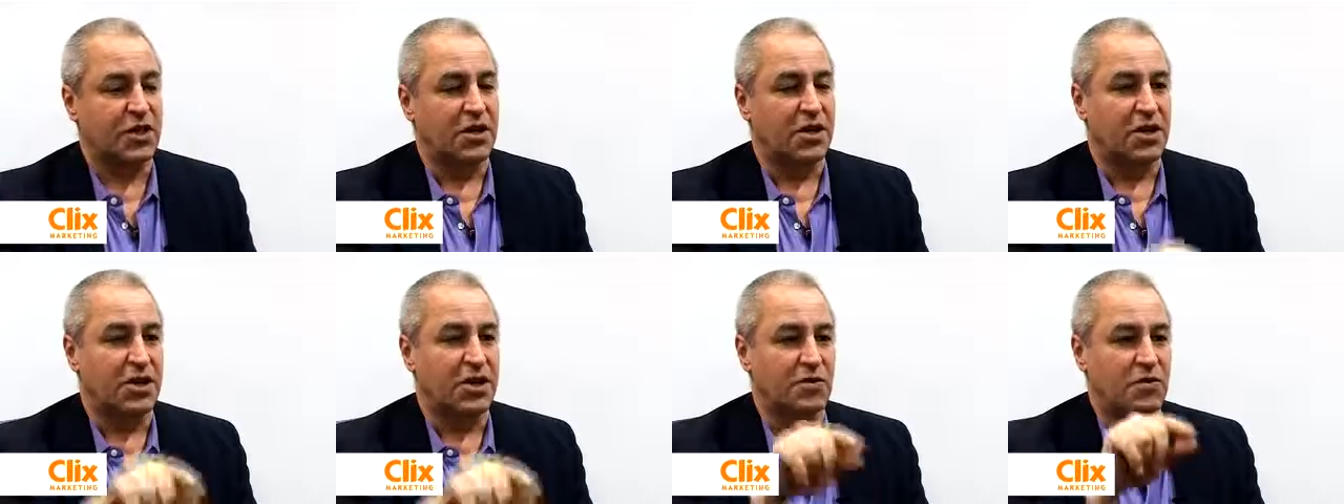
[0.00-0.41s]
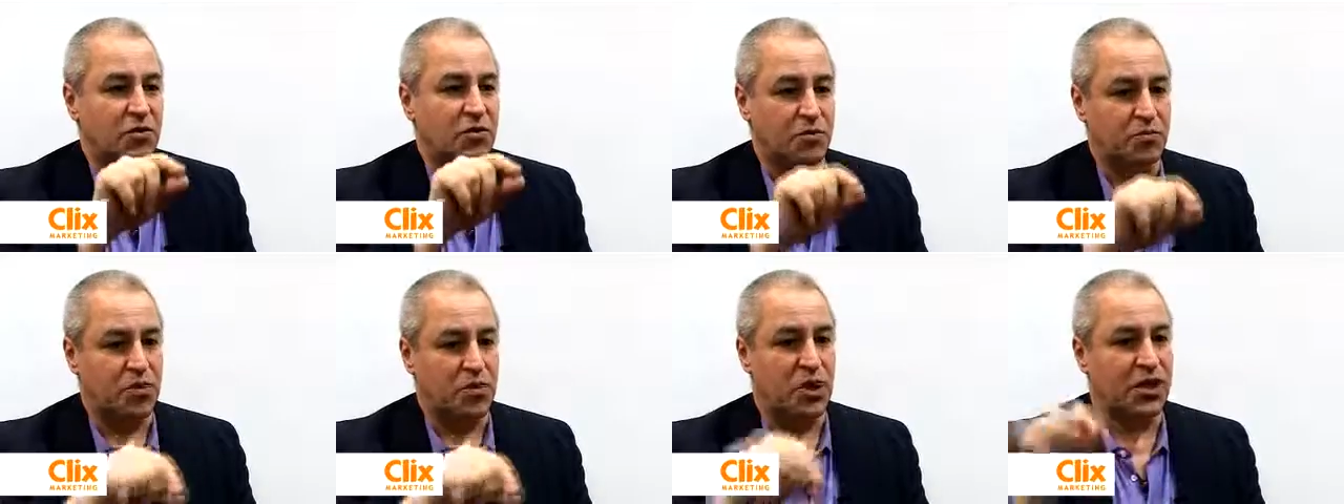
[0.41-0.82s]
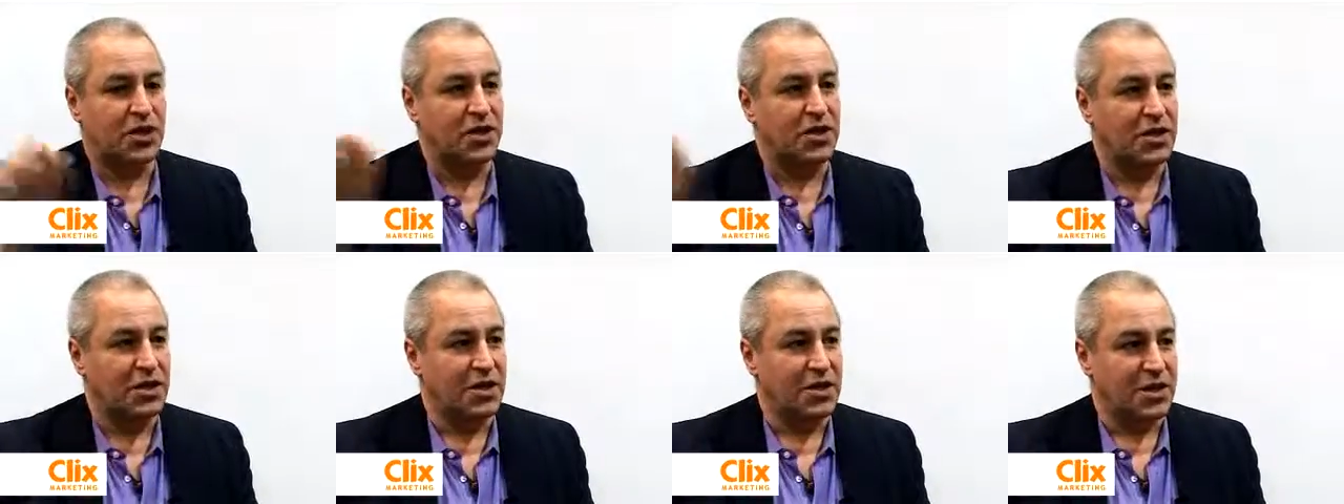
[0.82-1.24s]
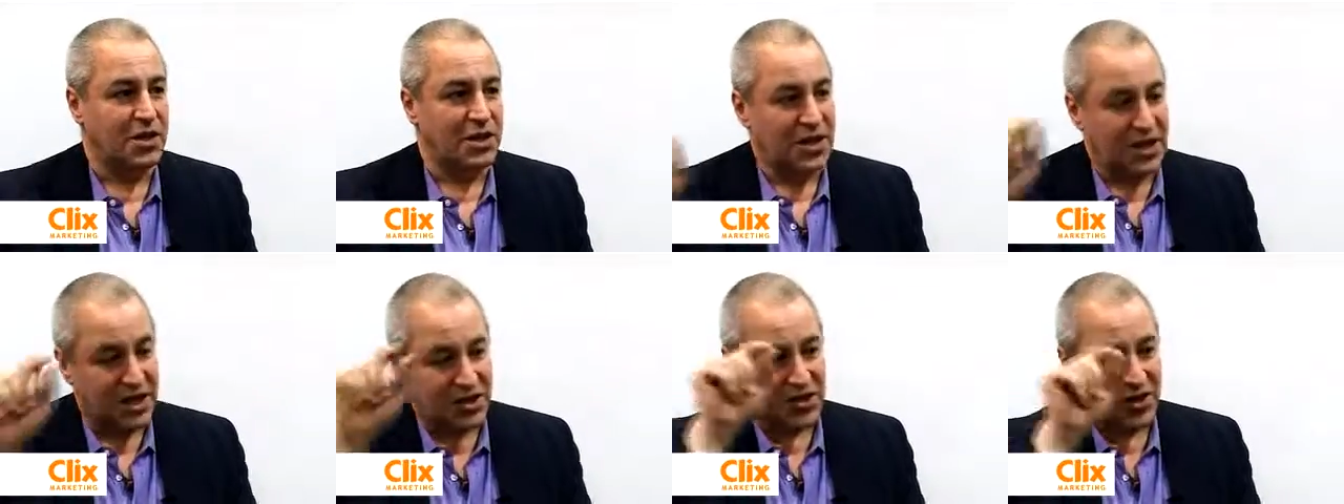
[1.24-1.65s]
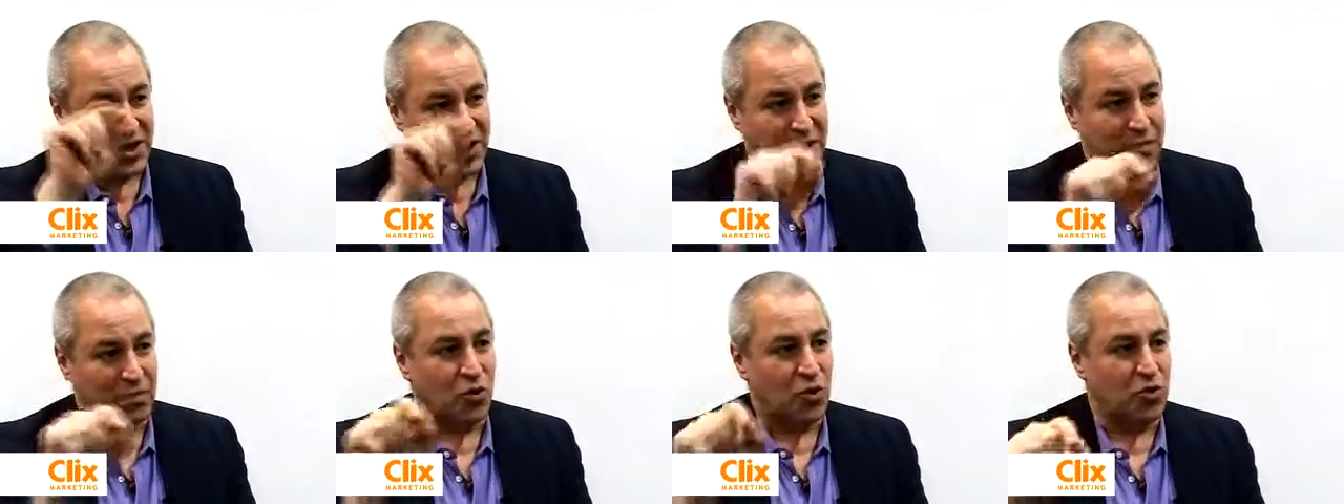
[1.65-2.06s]
but as they
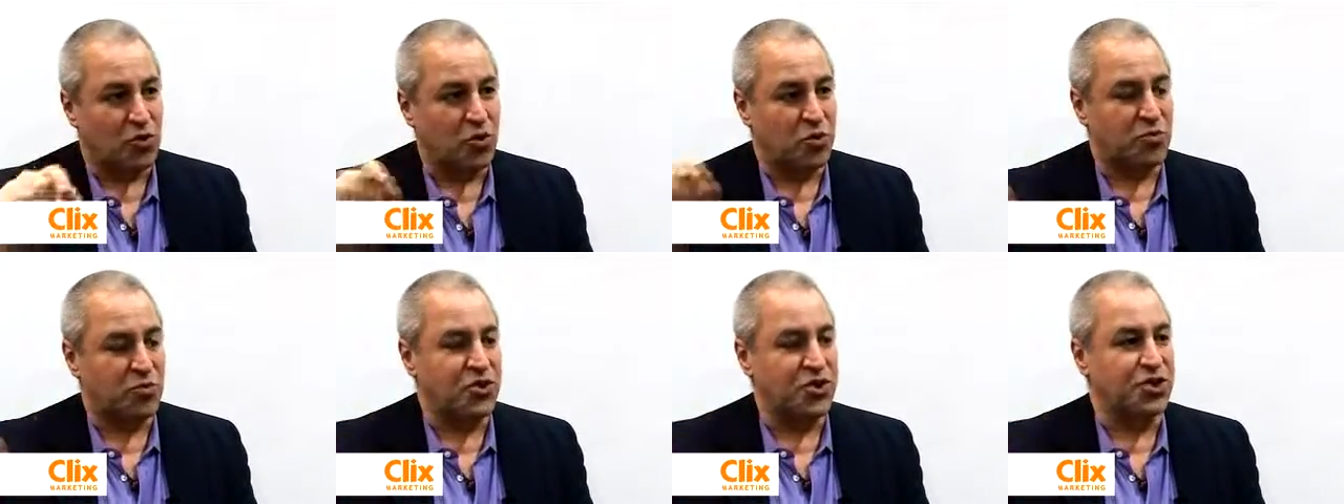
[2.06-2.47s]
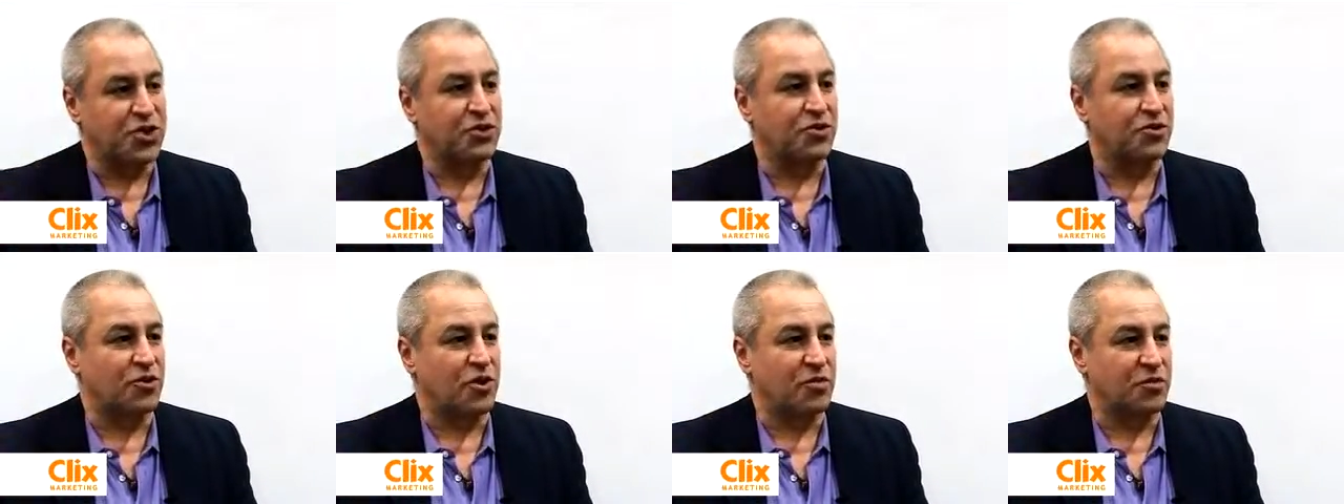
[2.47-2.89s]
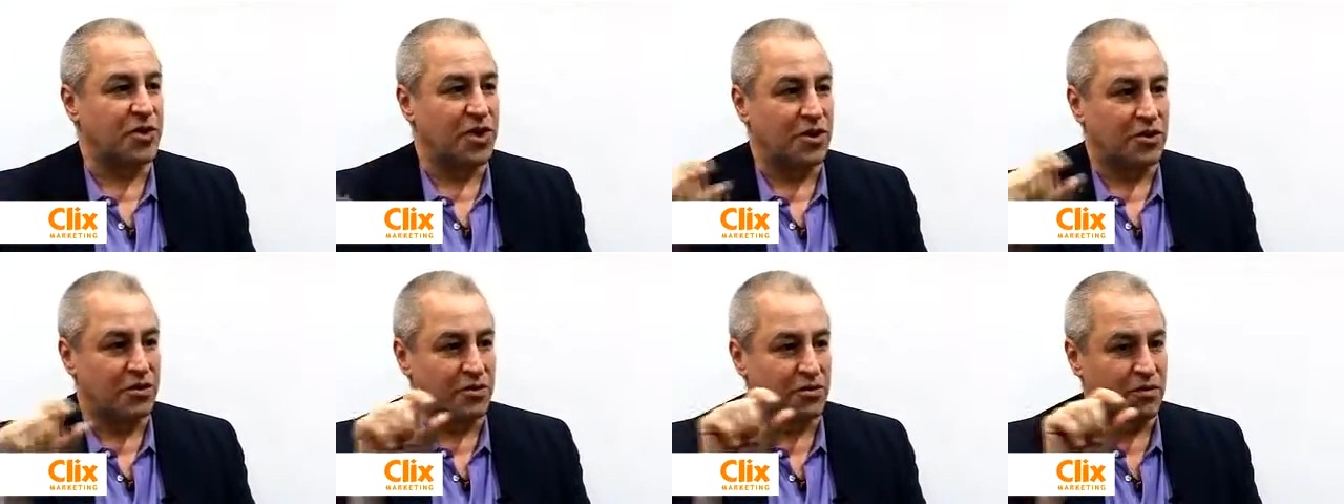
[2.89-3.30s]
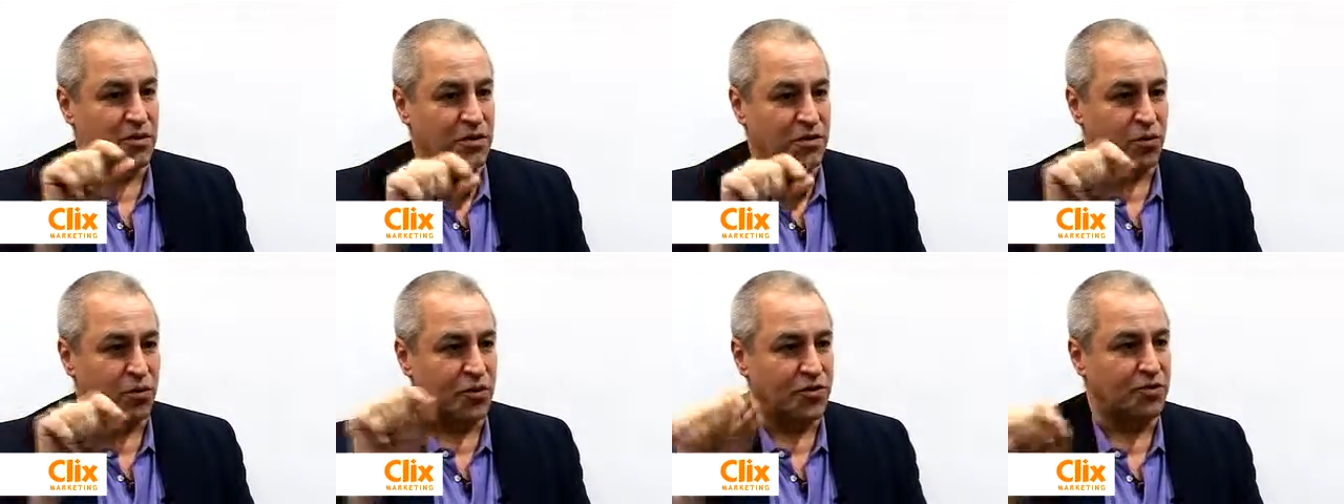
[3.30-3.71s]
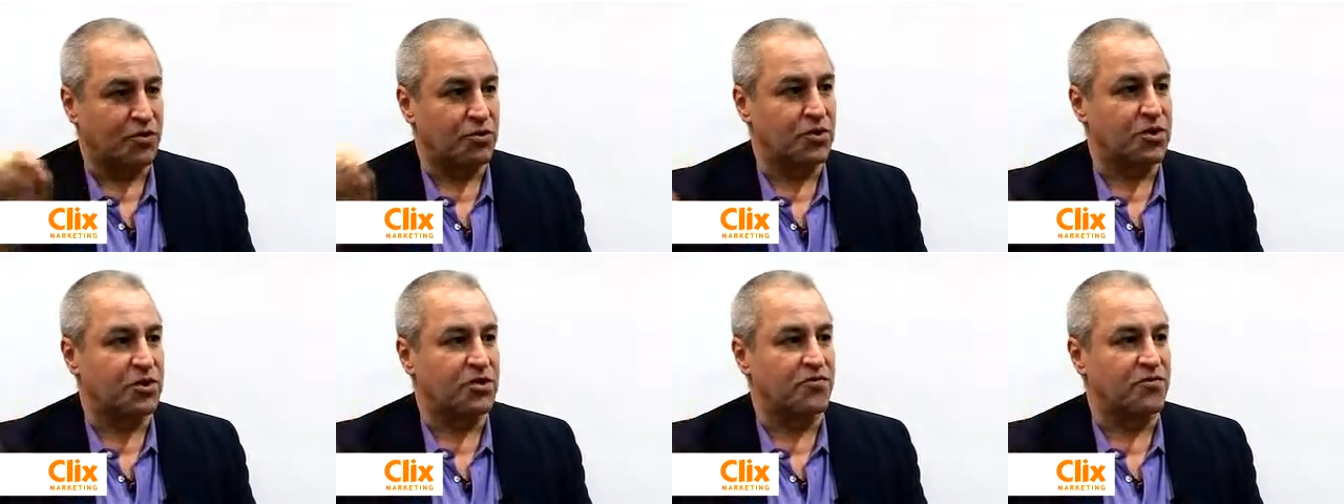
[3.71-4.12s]
get more and more particular about what they're
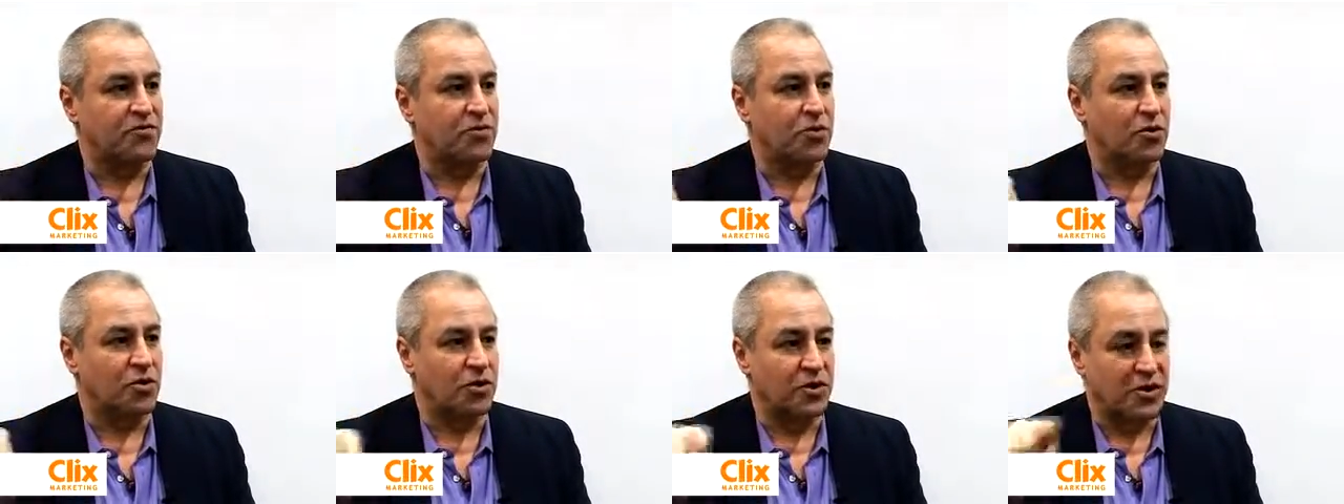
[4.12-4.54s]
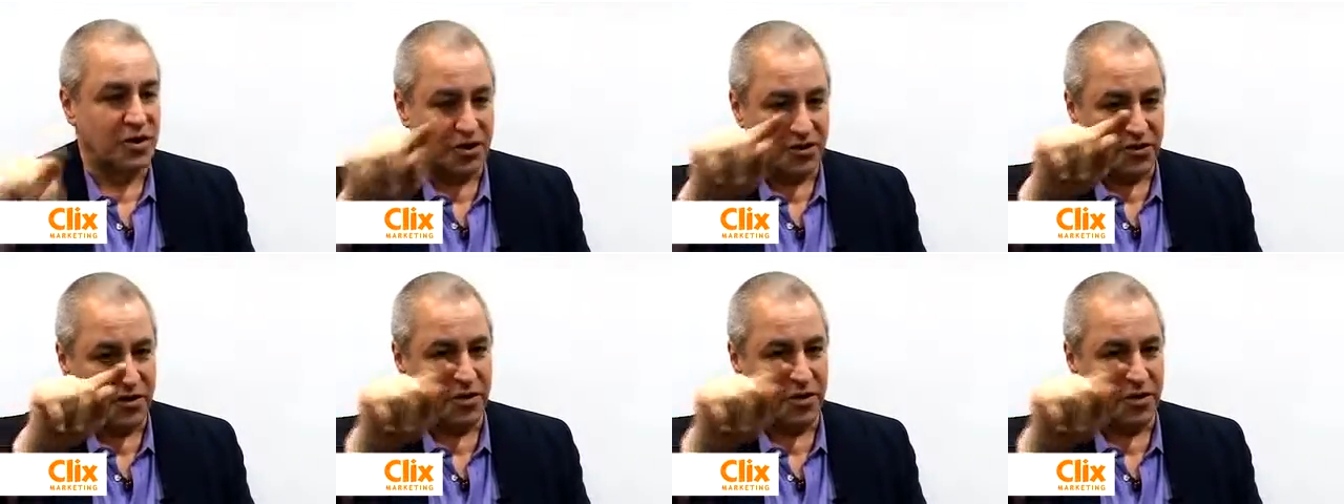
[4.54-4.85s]
looking for,